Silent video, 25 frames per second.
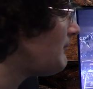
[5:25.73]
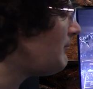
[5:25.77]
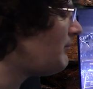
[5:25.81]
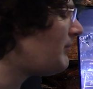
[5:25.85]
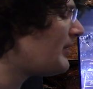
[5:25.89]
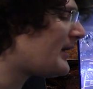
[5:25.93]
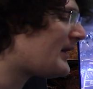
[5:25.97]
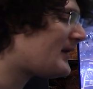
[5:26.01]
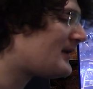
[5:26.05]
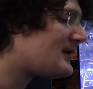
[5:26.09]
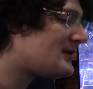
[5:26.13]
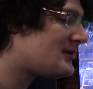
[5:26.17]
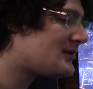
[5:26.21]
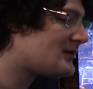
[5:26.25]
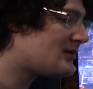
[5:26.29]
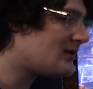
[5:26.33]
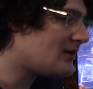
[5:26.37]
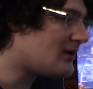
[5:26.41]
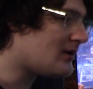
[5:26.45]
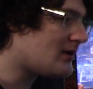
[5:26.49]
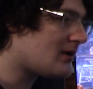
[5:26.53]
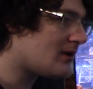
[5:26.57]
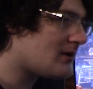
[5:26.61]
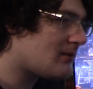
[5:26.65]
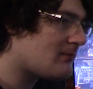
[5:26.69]
but
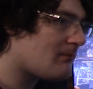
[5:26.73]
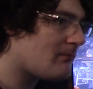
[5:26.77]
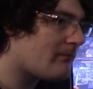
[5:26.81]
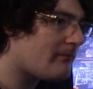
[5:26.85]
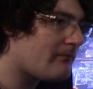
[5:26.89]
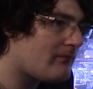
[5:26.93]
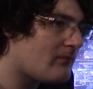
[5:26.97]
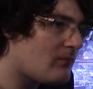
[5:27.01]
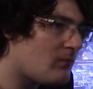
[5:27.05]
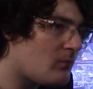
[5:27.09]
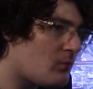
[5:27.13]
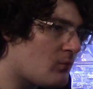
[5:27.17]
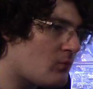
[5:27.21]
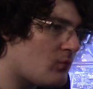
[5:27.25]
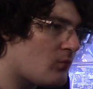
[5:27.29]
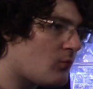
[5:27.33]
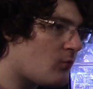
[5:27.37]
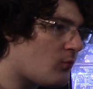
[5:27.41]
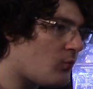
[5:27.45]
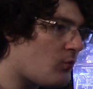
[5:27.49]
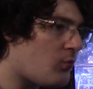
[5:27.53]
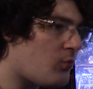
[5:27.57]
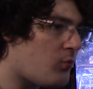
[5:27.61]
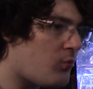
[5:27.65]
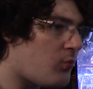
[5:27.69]
um,
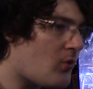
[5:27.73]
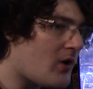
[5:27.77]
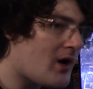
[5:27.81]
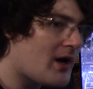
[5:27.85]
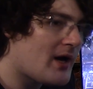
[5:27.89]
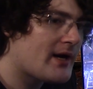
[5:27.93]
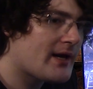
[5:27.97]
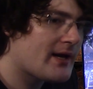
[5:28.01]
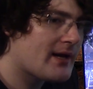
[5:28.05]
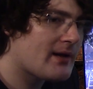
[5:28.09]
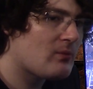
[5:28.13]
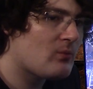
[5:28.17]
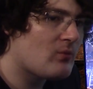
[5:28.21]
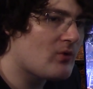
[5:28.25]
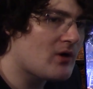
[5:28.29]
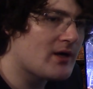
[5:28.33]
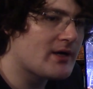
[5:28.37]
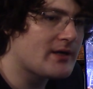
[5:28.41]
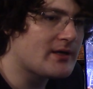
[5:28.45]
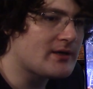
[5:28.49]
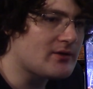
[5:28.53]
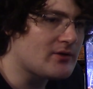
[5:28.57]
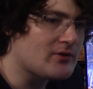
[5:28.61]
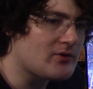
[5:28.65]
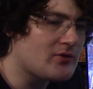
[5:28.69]
what I
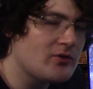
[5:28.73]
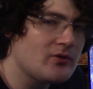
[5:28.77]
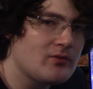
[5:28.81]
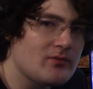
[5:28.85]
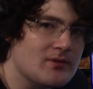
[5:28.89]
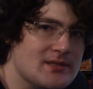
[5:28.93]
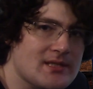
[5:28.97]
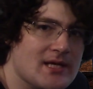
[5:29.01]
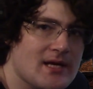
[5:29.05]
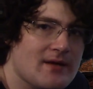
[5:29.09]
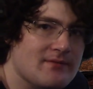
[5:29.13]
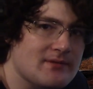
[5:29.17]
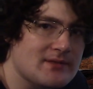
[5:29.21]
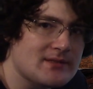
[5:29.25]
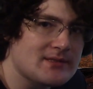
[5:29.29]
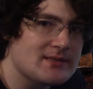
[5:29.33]
wanted to do was have a